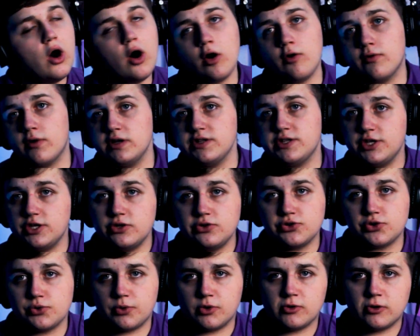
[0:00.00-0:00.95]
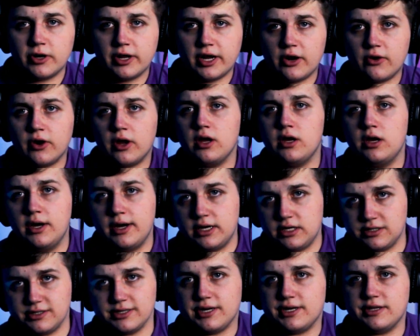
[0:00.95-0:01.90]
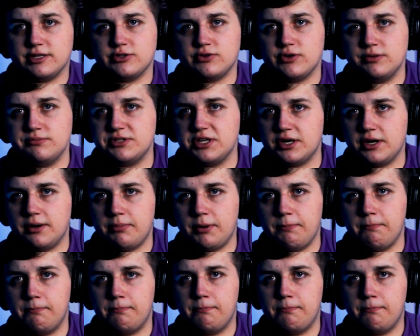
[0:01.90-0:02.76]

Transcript: over at the usual recording area instead of the stream setup.